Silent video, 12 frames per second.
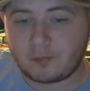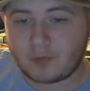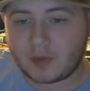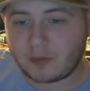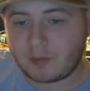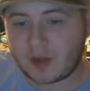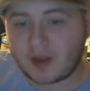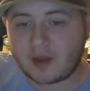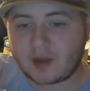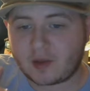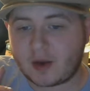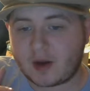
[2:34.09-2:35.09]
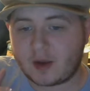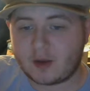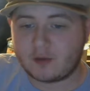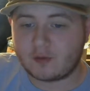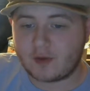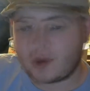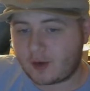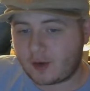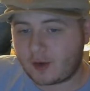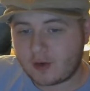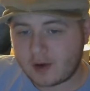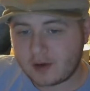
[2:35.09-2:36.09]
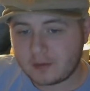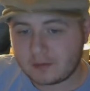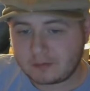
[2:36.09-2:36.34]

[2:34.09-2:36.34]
But because I'm not a huge fan of coconut,